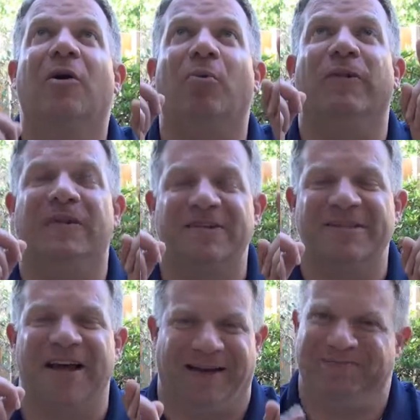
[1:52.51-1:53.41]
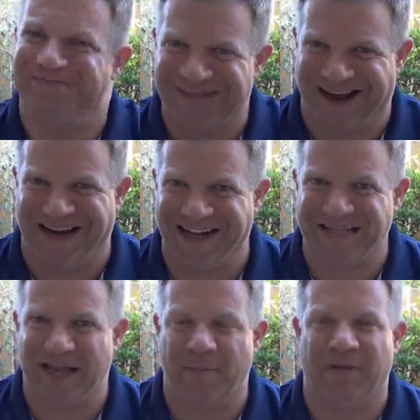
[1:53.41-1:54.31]
with the sun. It kind of
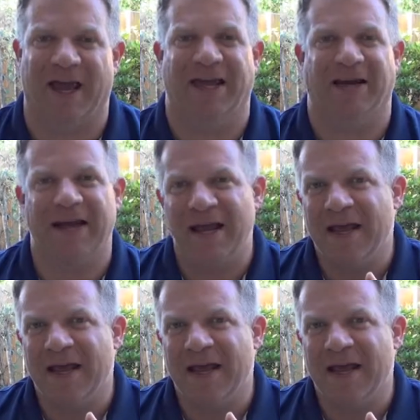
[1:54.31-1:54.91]
gets complicated.